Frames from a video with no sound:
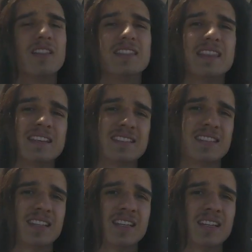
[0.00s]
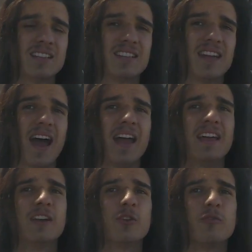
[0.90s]
listening to that
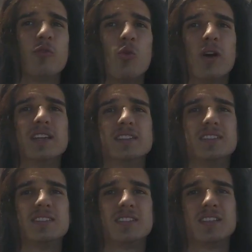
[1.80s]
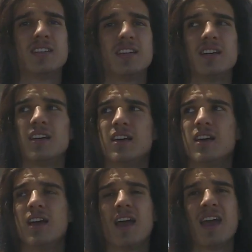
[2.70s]
inner voice
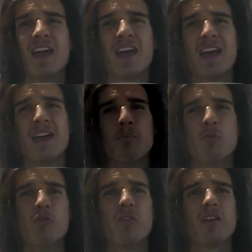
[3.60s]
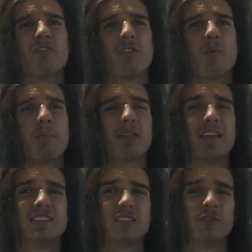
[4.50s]
and moving from a
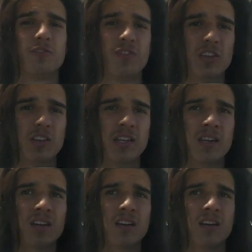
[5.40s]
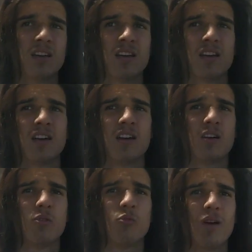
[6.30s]
place of feeling
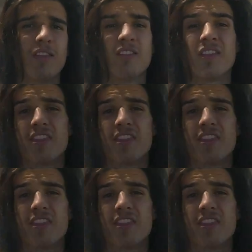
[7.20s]
rather than